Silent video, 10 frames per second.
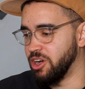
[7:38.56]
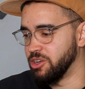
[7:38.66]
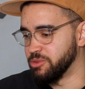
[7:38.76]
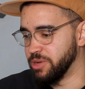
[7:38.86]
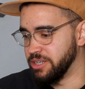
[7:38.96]

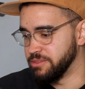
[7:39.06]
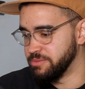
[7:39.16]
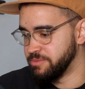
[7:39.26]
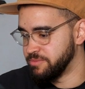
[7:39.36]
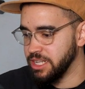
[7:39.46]
all around.
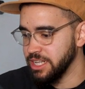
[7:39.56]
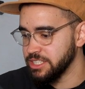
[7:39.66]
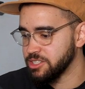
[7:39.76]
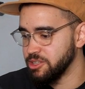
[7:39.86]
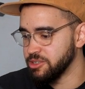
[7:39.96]

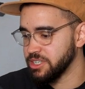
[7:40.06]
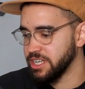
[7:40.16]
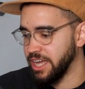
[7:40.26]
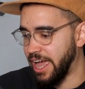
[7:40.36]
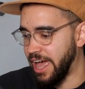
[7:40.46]
Let's look
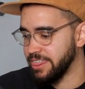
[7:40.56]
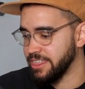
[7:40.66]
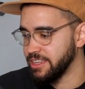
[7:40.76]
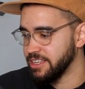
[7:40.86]
at